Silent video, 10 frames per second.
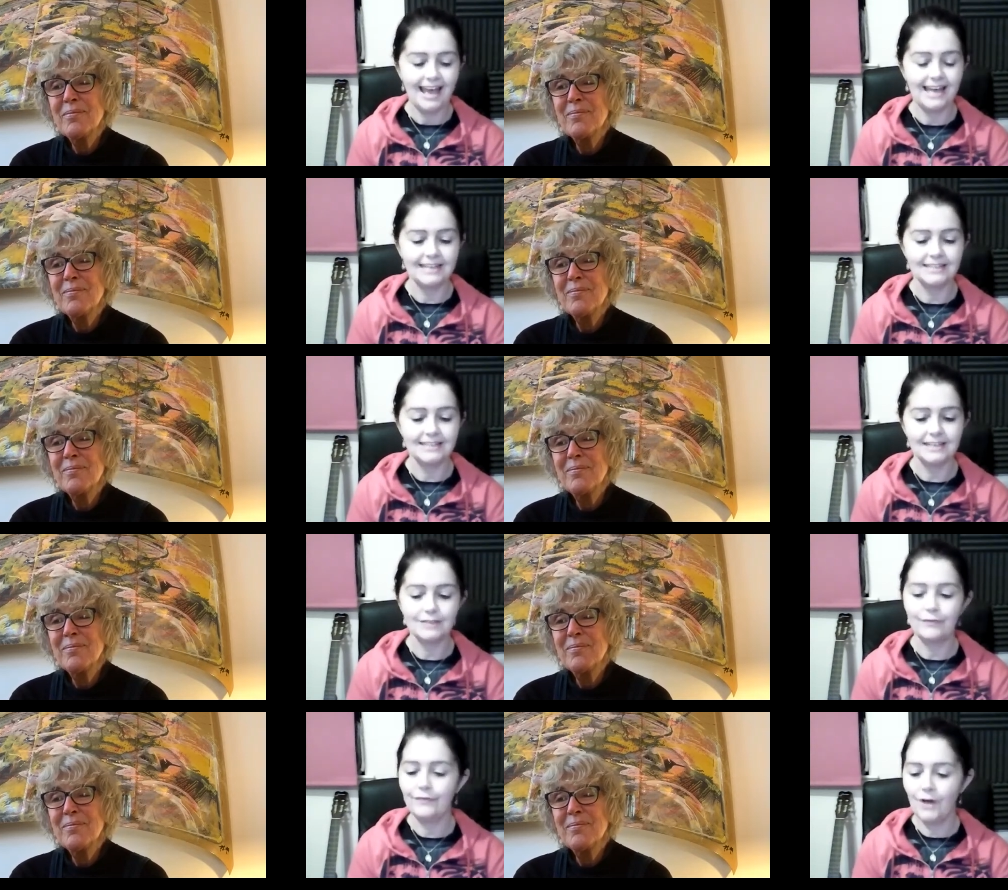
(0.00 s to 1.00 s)
Speaker 1: And
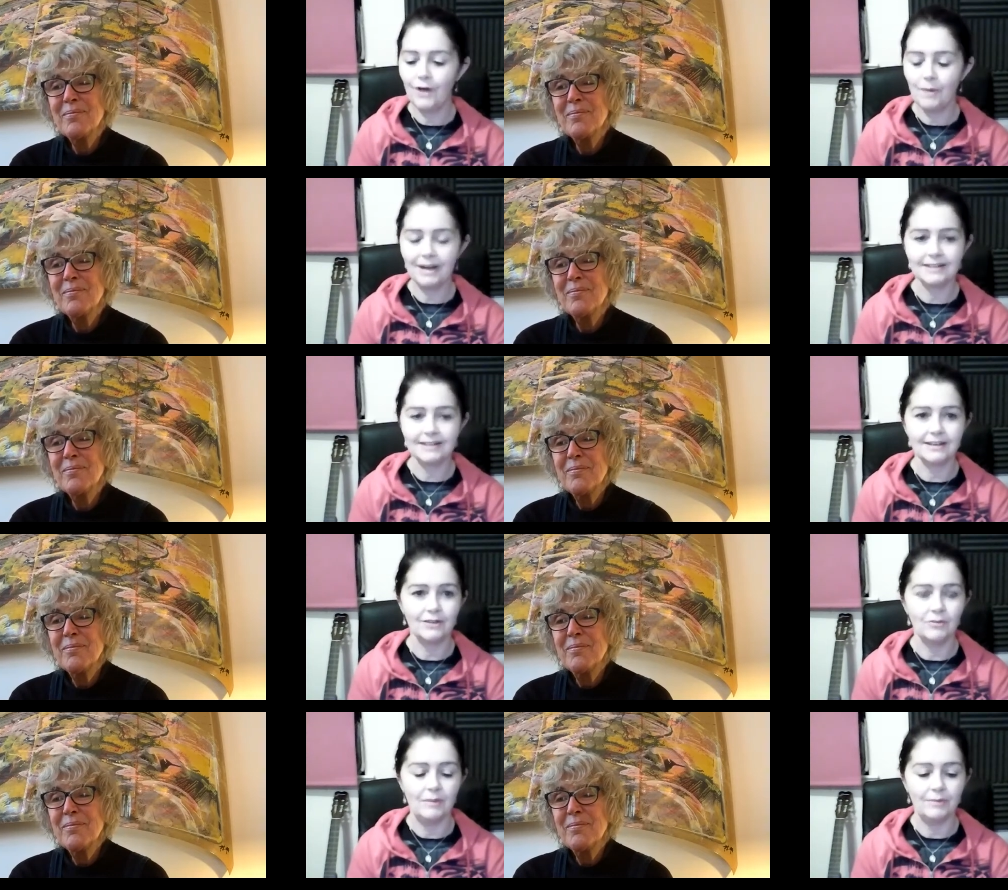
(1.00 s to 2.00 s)
as far back as I
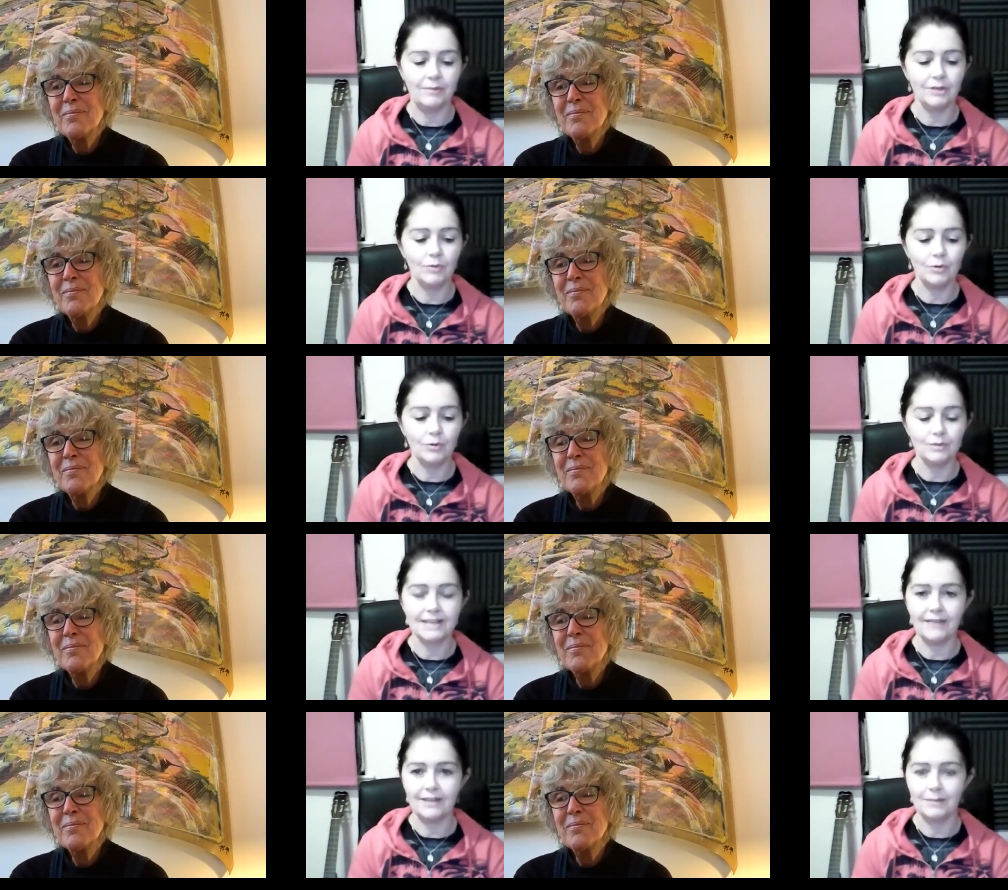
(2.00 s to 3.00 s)
can remember, you were
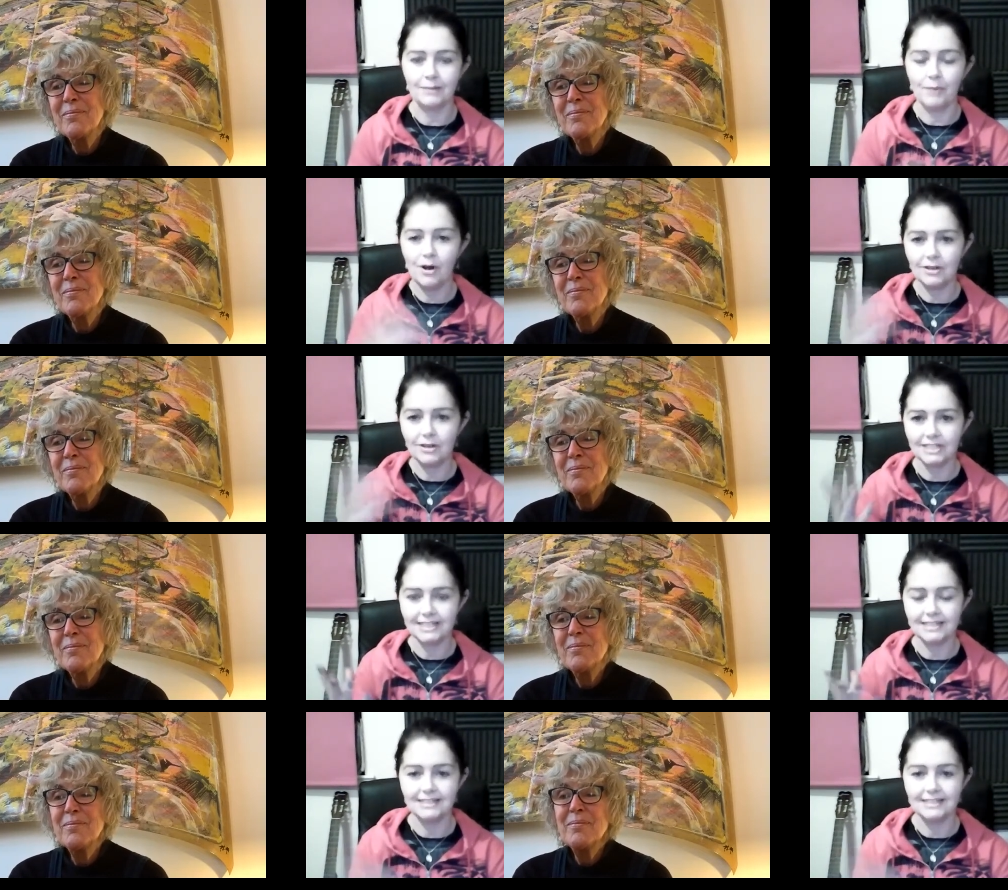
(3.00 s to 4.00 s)
always having
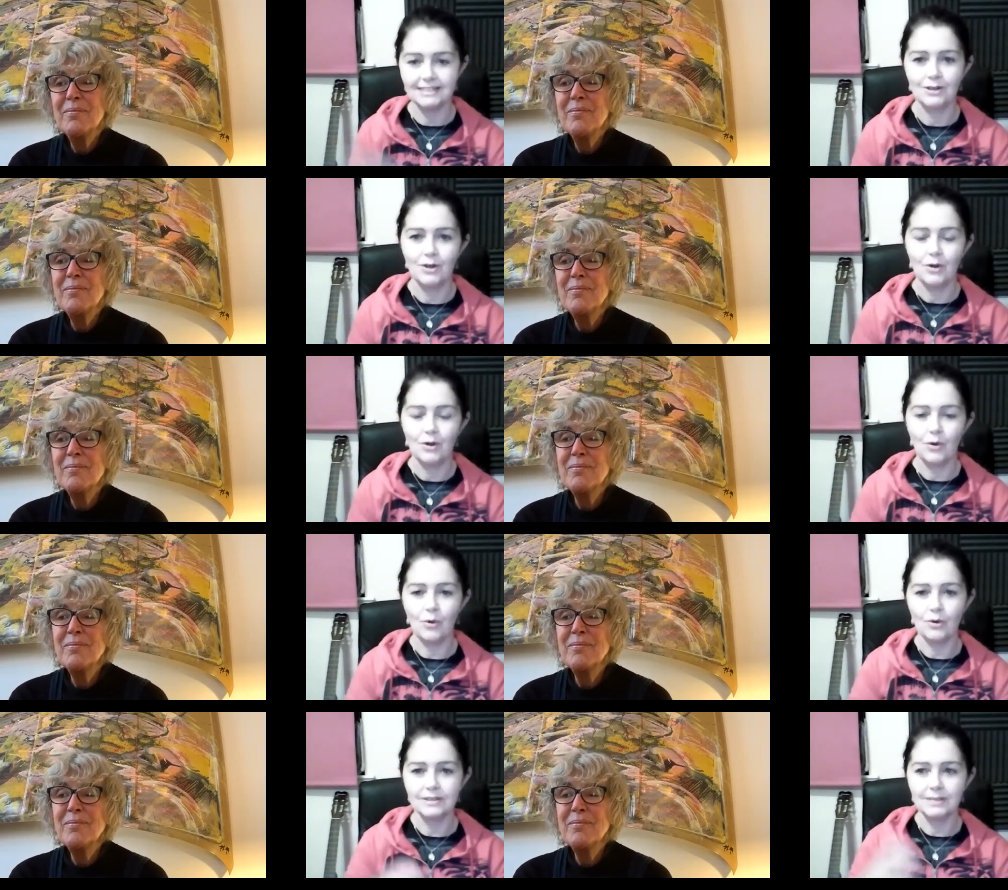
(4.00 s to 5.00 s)
parties
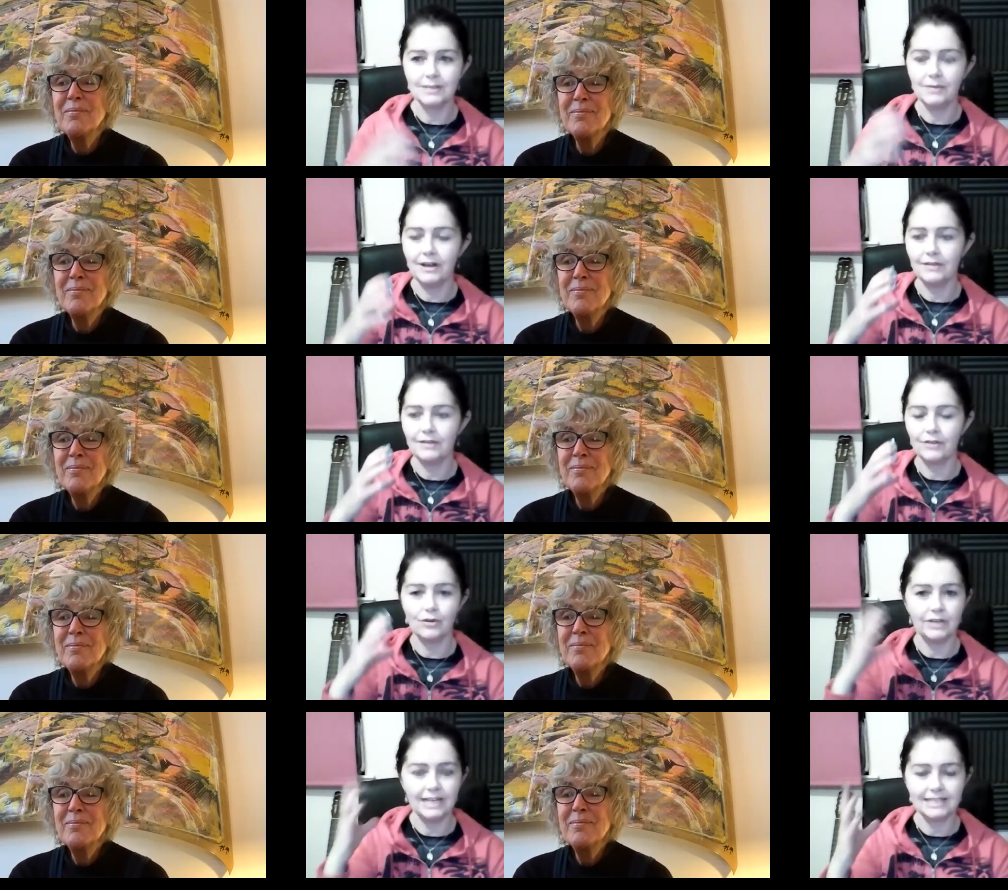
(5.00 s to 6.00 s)
or some kind of
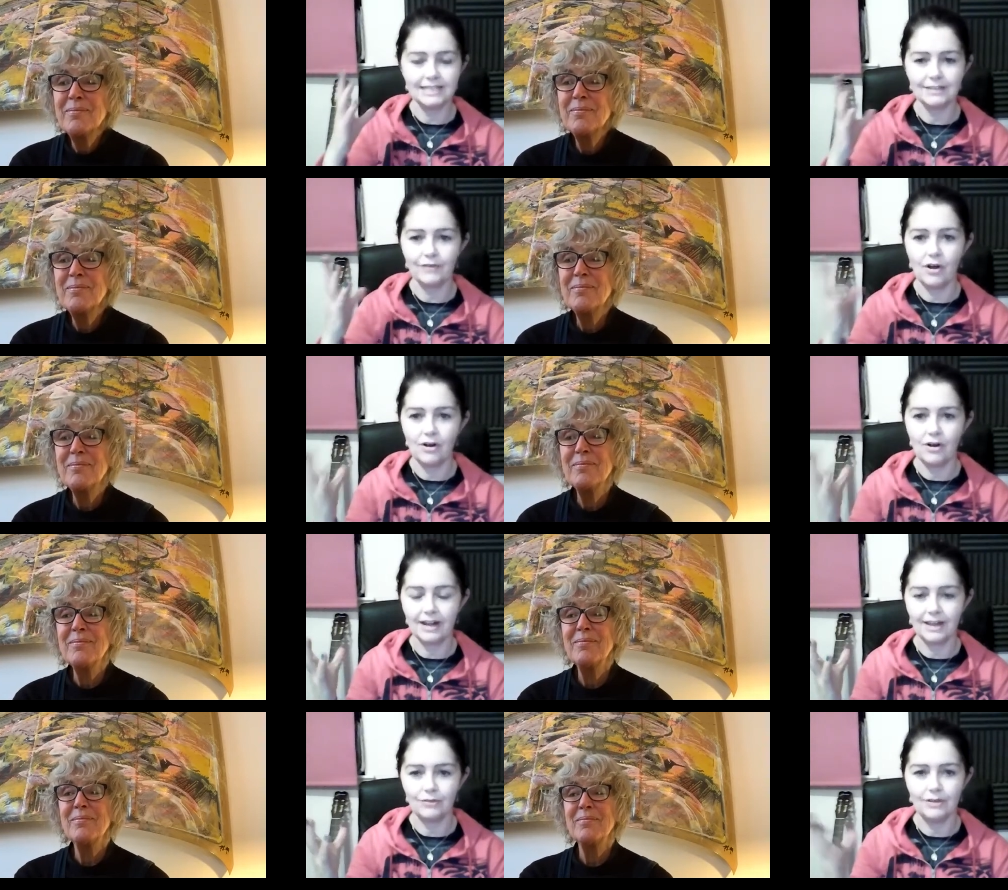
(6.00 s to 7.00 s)
creative
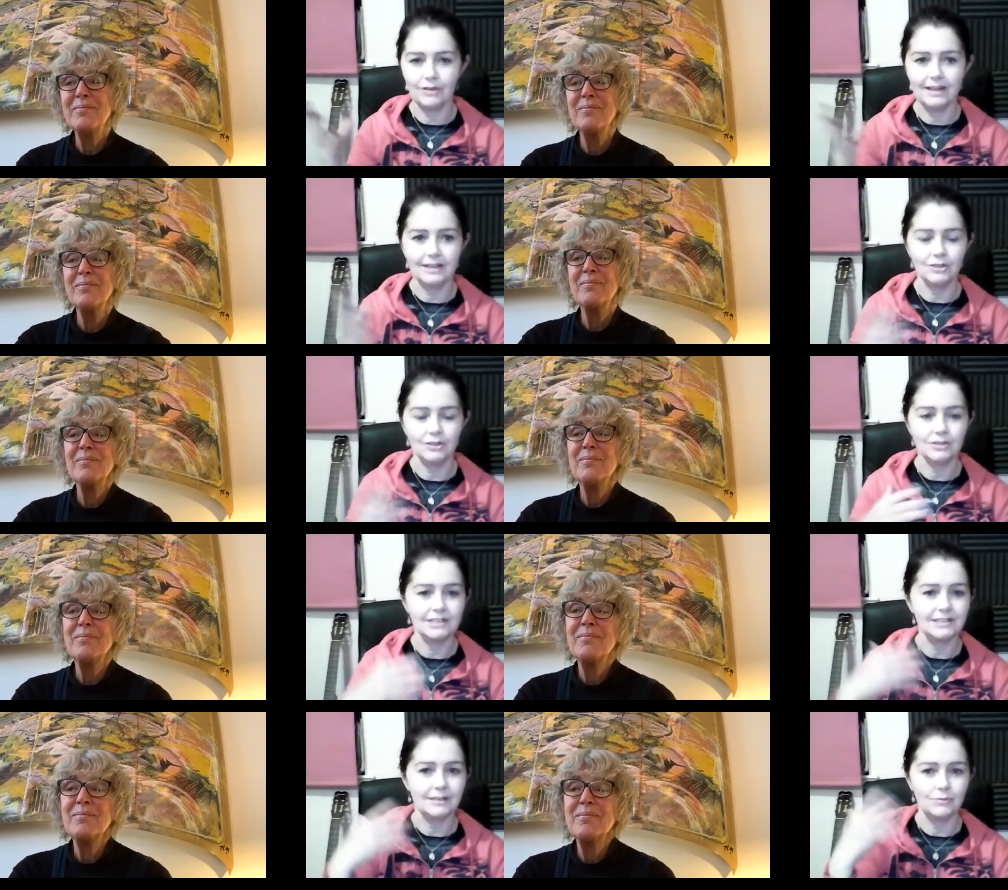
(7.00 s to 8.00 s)
art gathering, and your
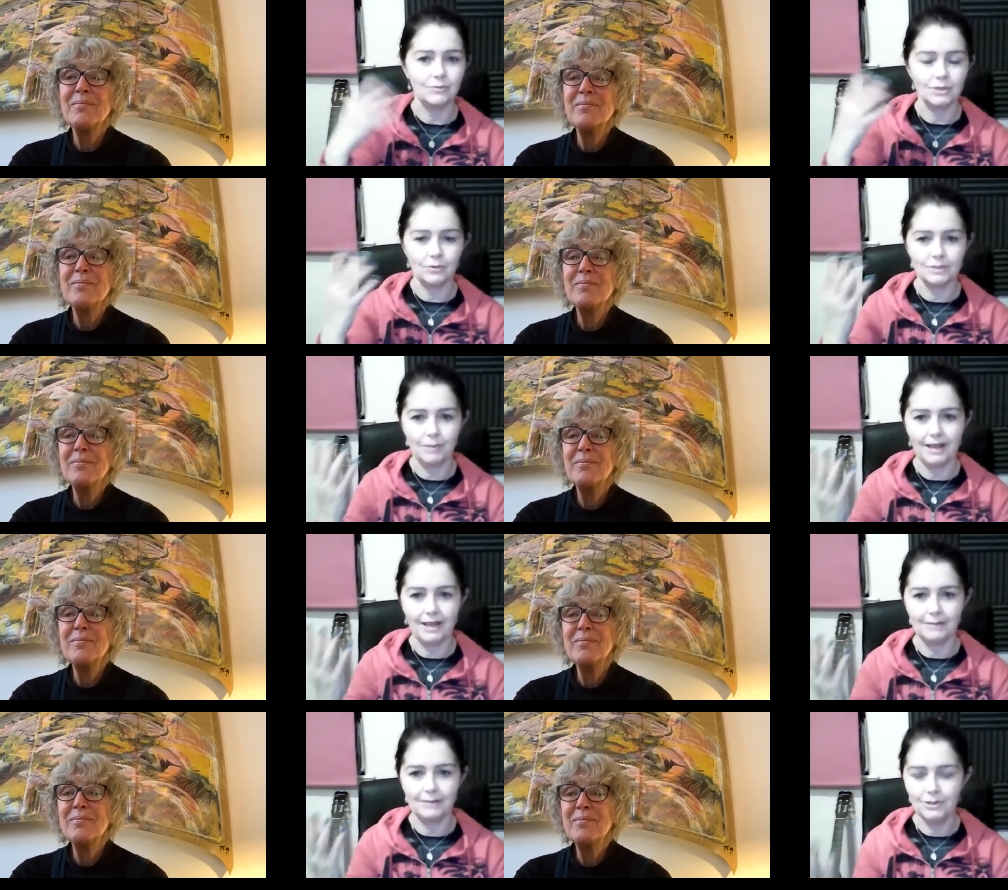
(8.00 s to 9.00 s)
sister was always
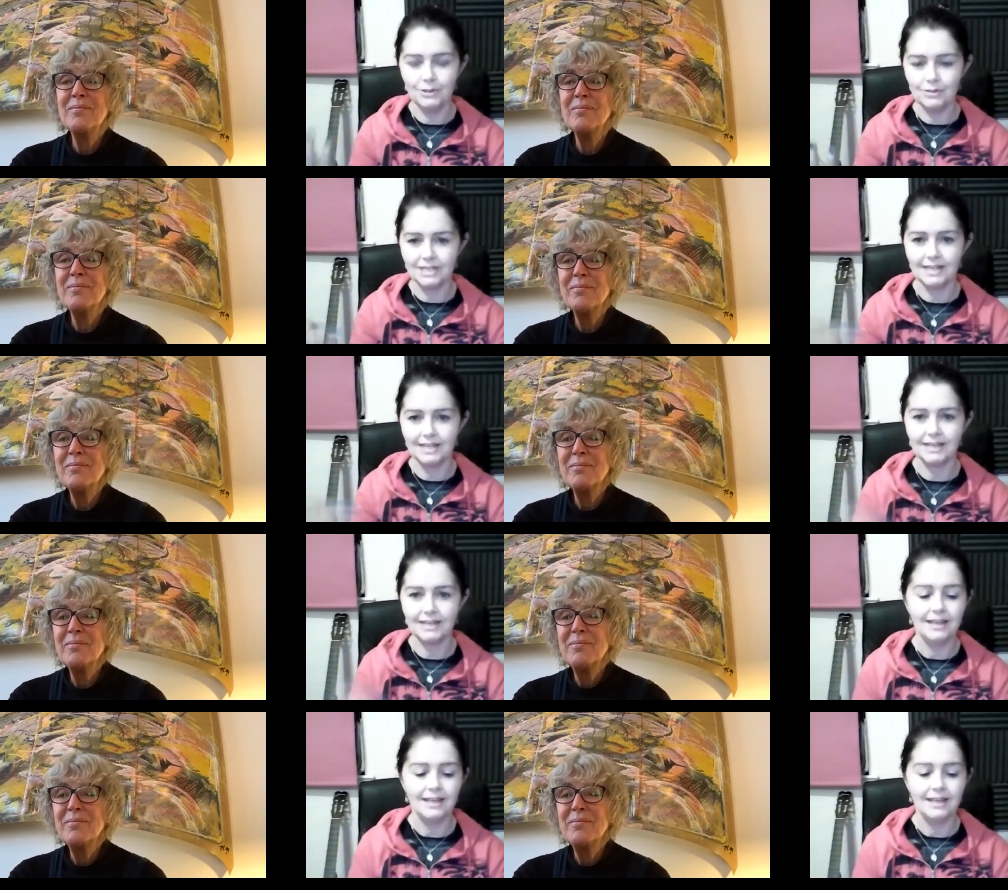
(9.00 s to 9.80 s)
playing music.